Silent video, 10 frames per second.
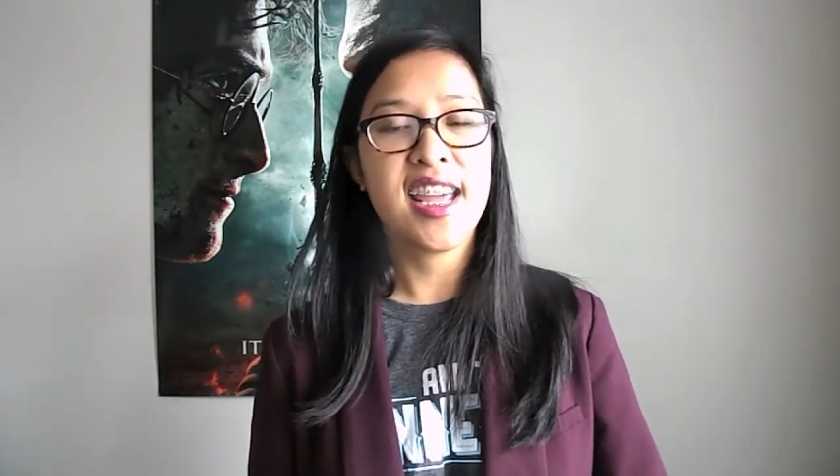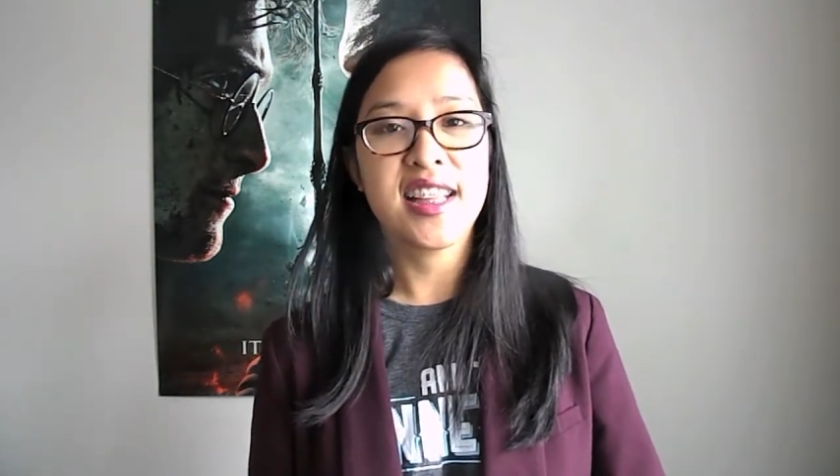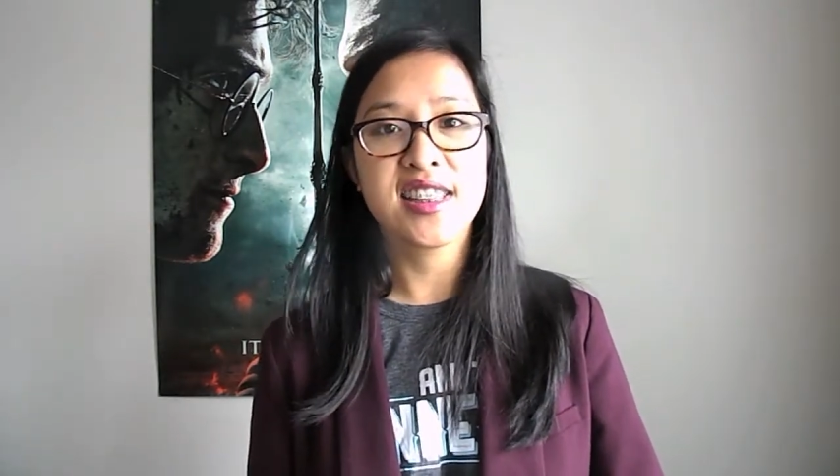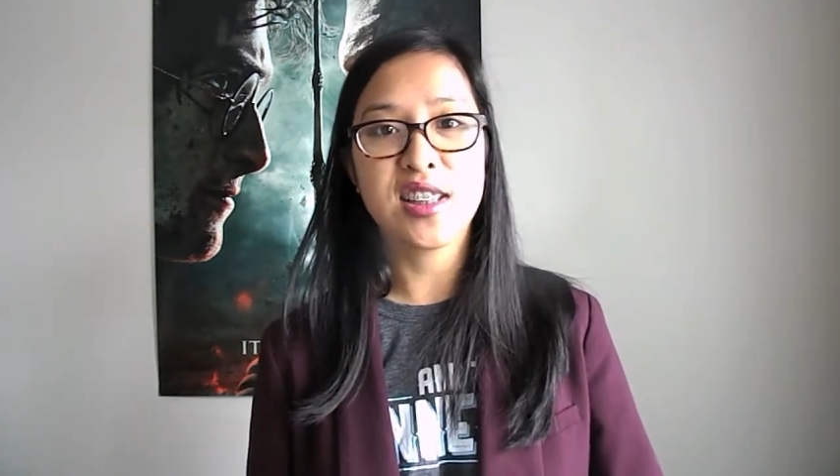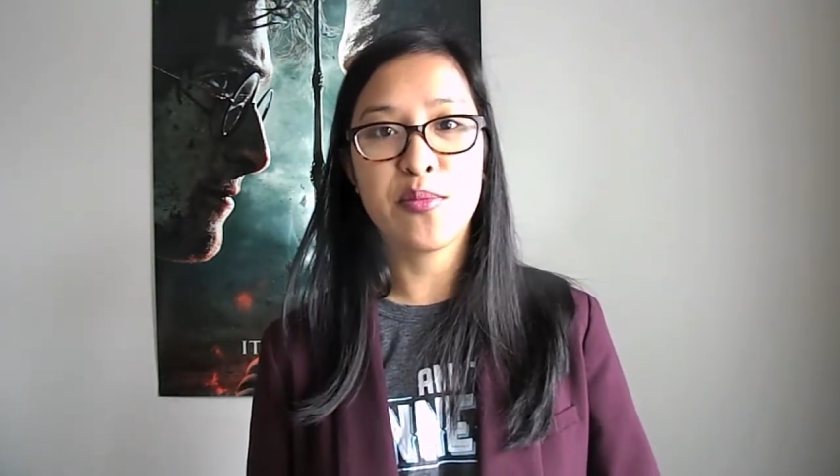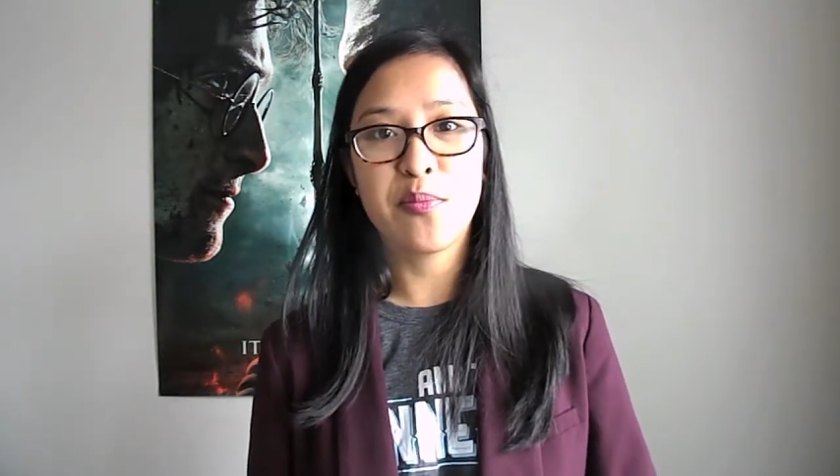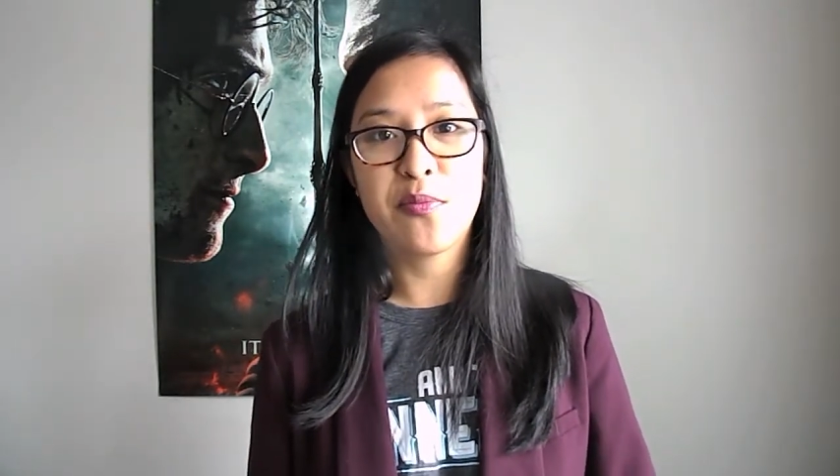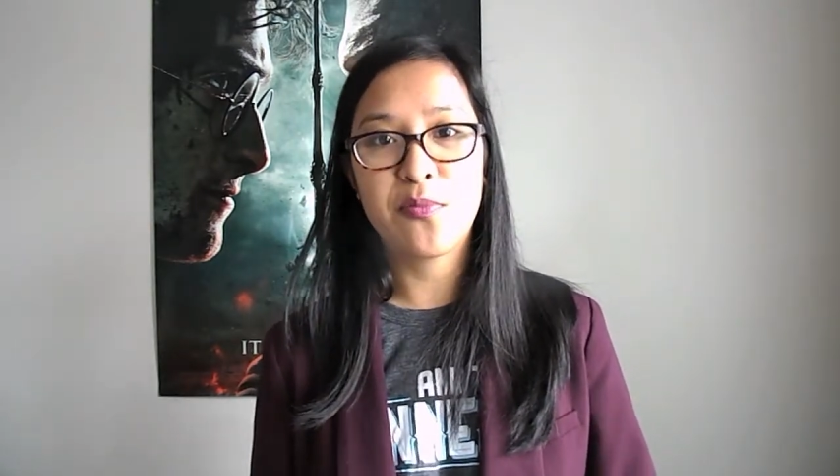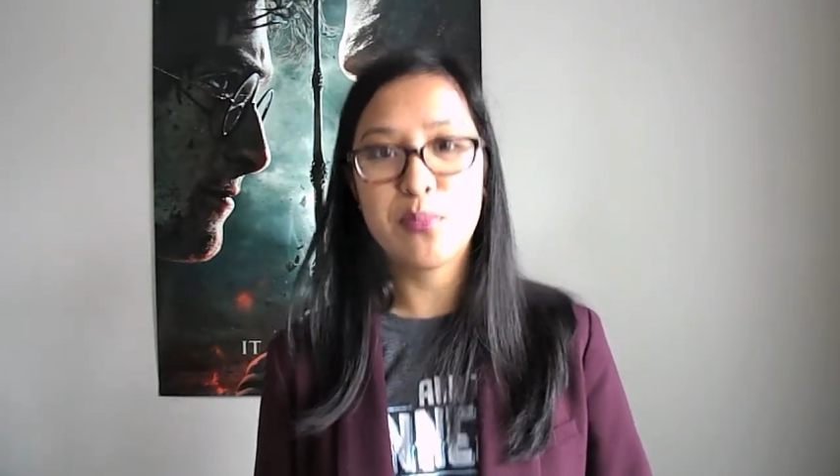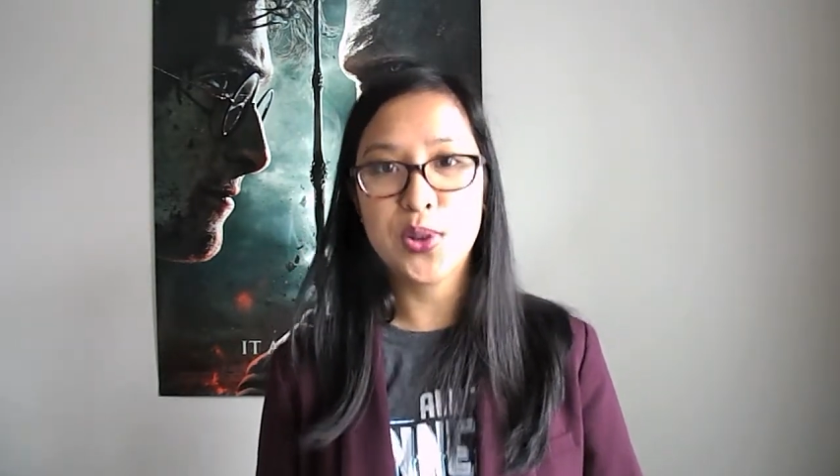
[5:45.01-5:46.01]
It's a
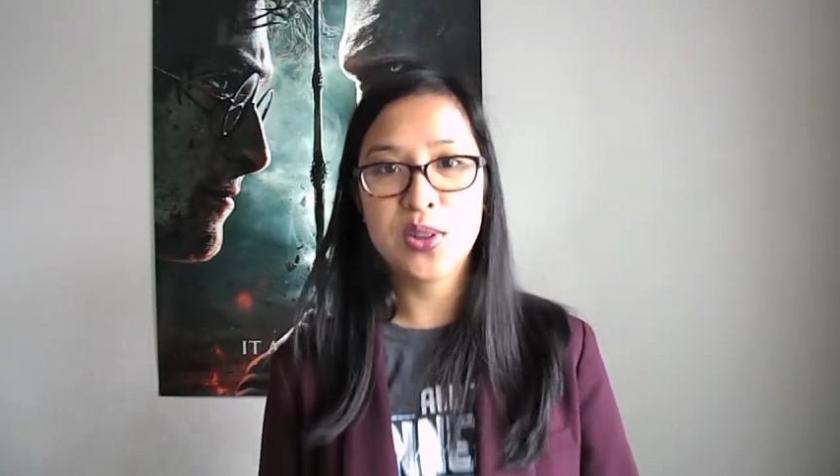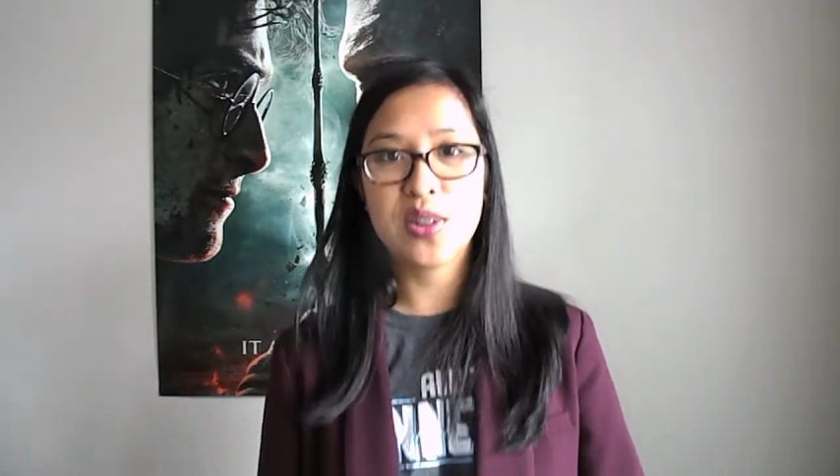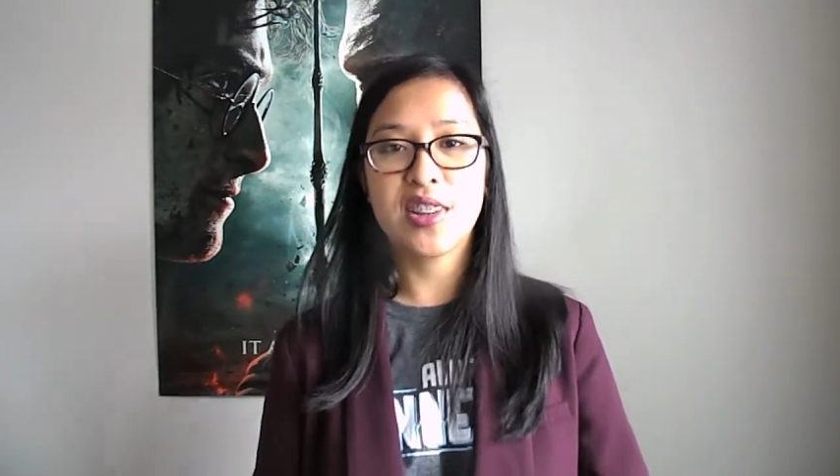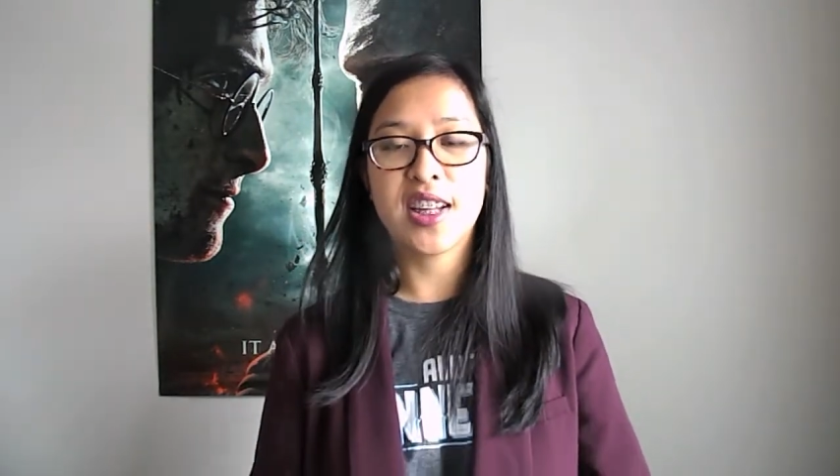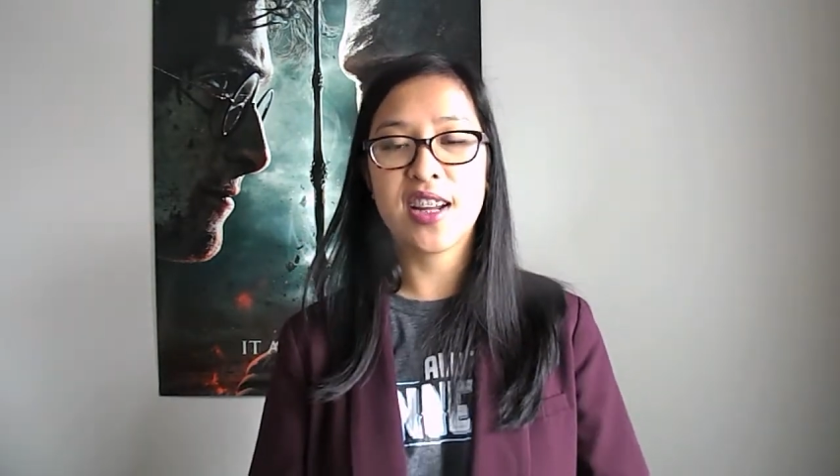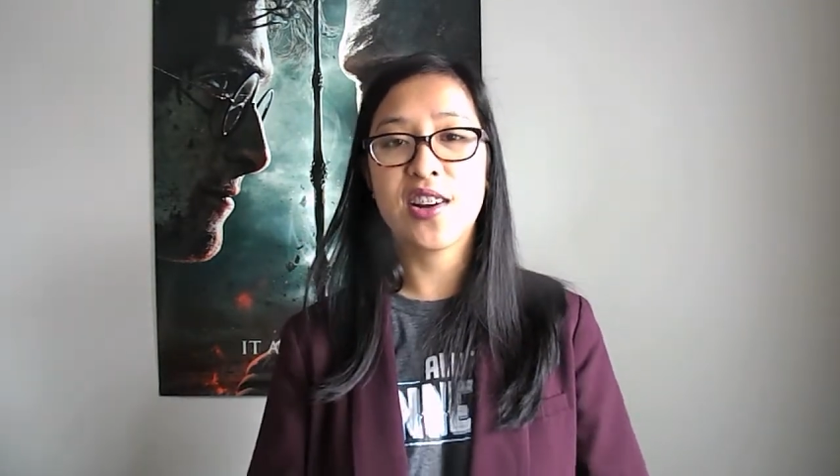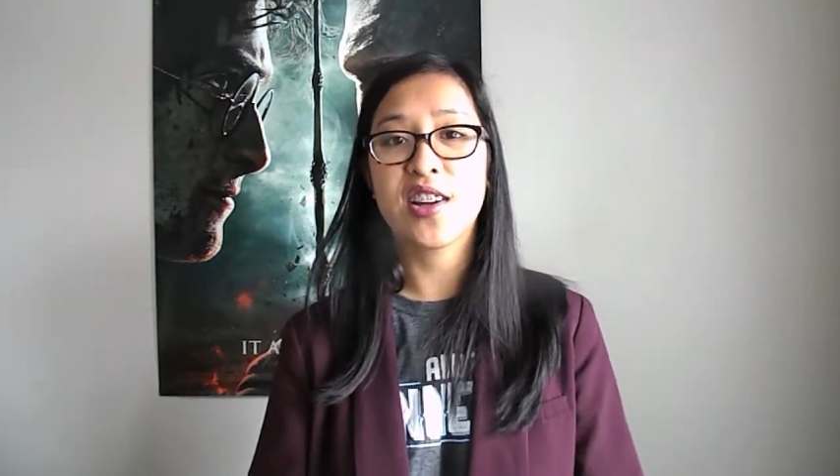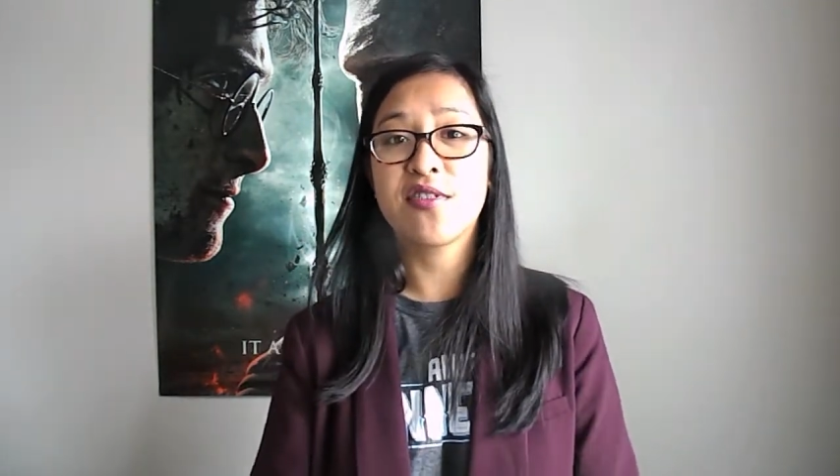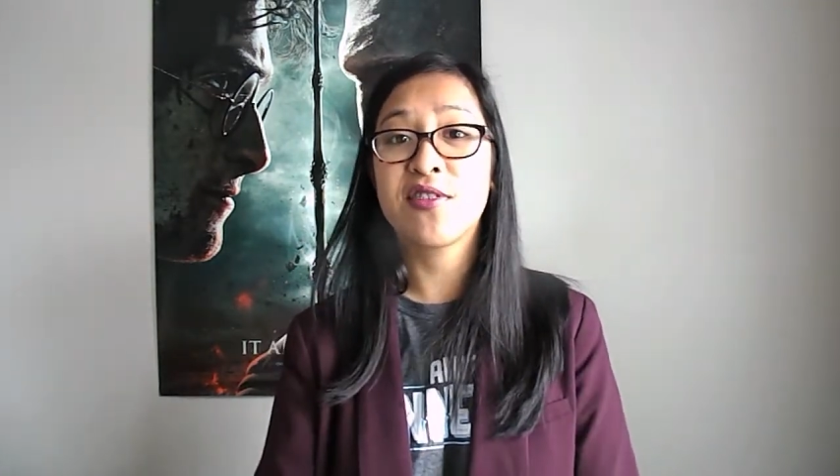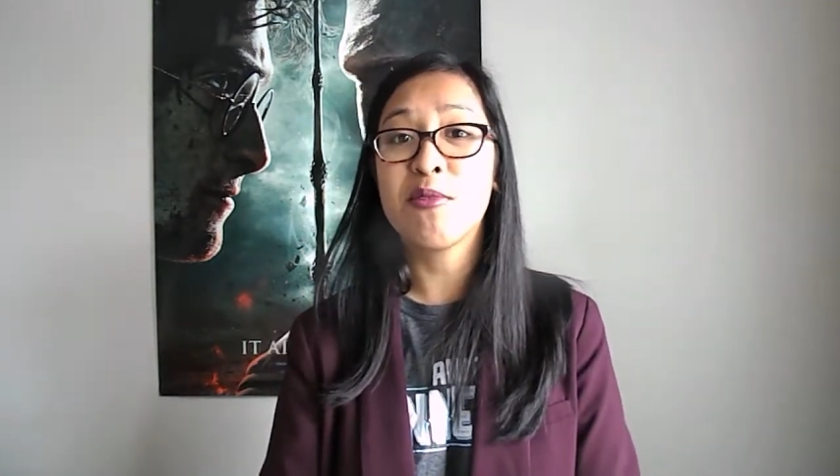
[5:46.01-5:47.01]
book that I got